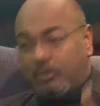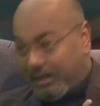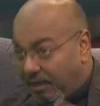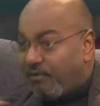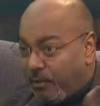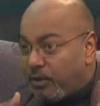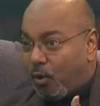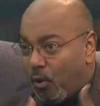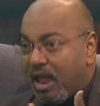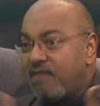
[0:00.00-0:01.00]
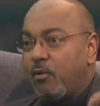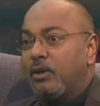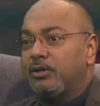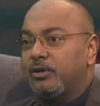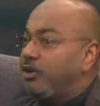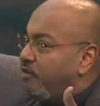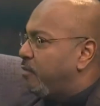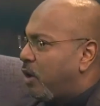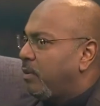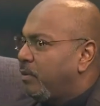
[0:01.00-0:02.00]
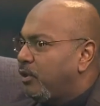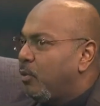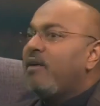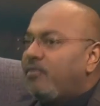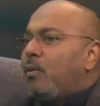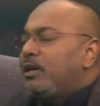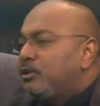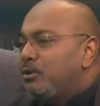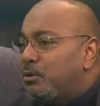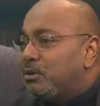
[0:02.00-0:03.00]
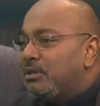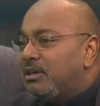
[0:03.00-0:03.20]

Even with your own life, you want solutions. You have a problem with your wife, you want solutions.